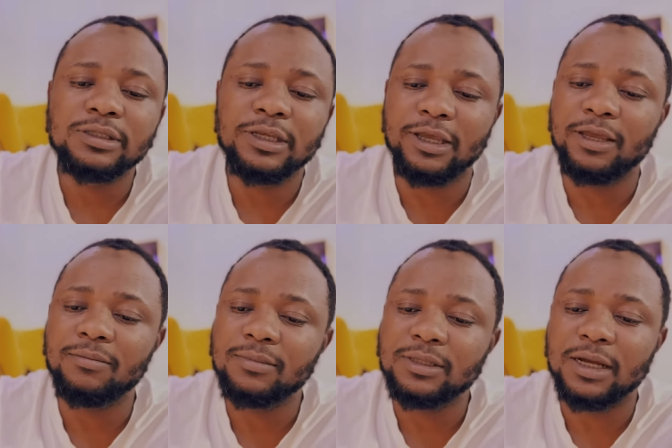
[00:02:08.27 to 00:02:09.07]

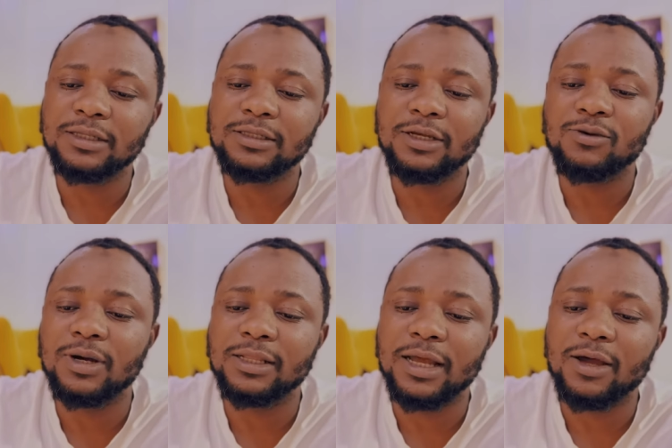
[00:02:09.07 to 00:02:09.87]
term that uh,
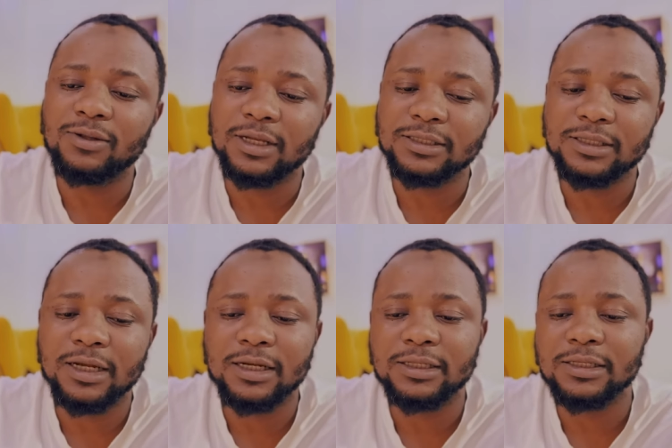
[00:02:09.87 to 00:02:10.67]
you and I
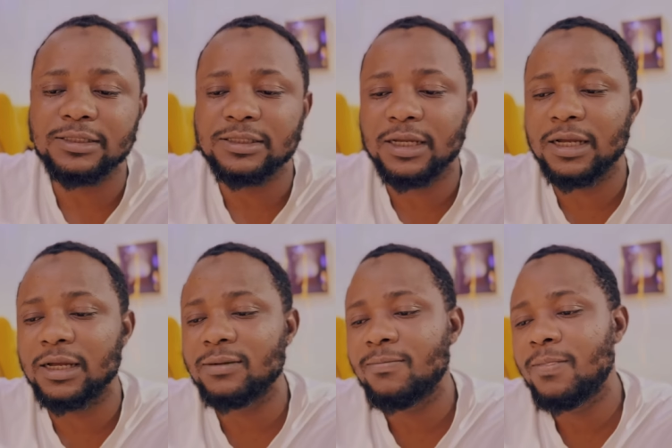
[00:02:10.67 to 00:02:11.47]
understand, is uh,
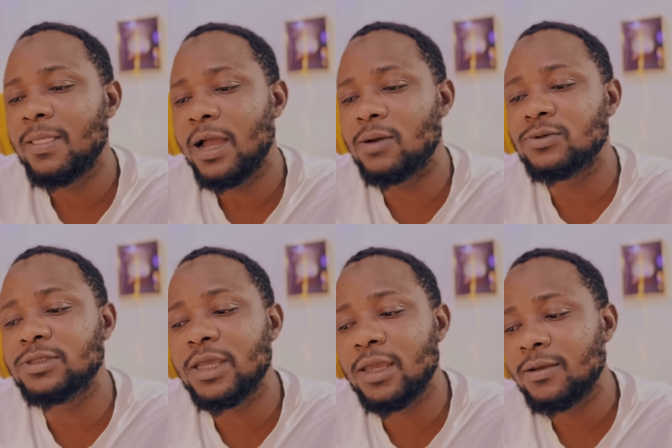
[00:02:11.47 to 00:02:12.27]
I would
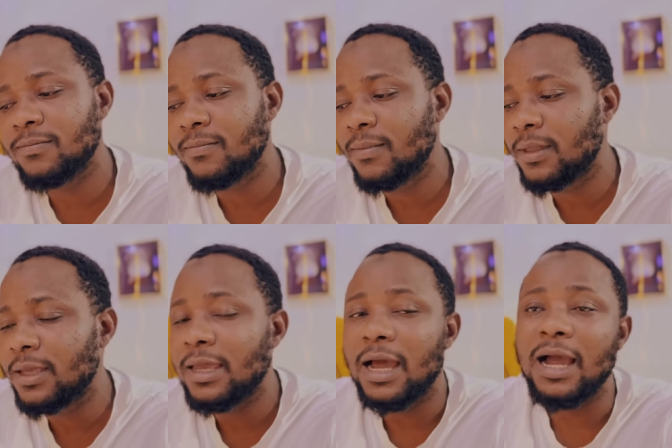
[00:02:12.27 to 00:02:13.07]
say,
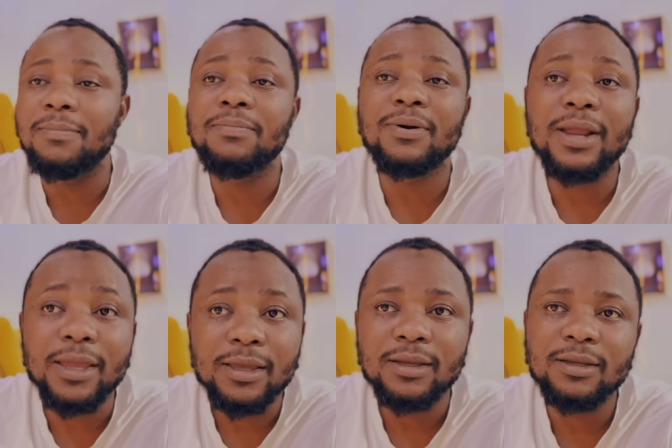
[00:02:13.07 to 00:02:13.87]
I
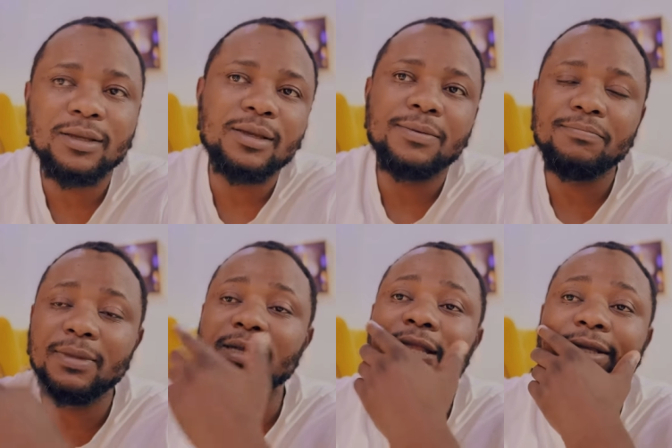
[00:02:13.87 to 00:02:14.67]
pray,
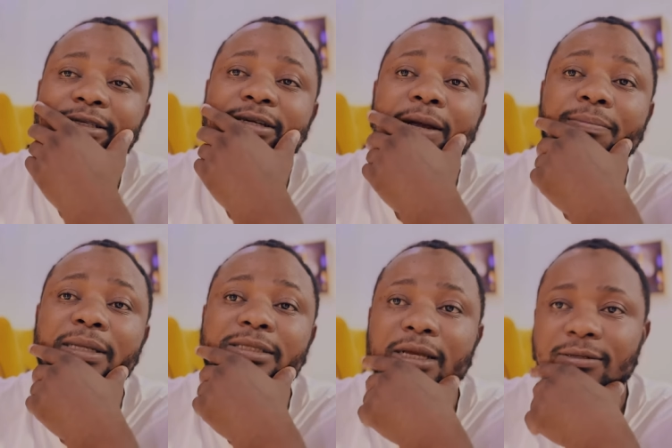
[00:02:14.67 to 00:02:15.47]
make Nigeria
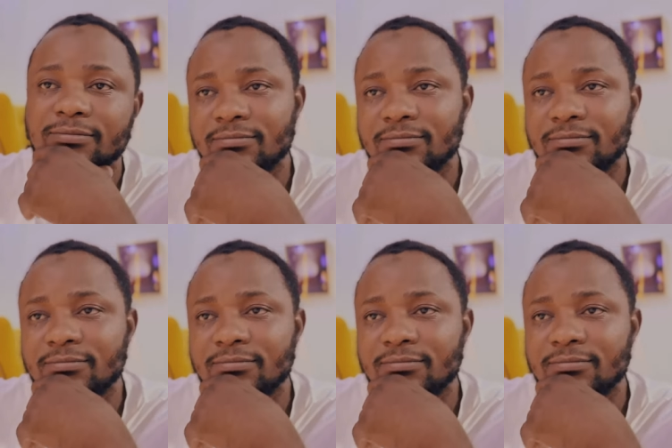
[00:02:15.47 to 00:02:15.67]
better.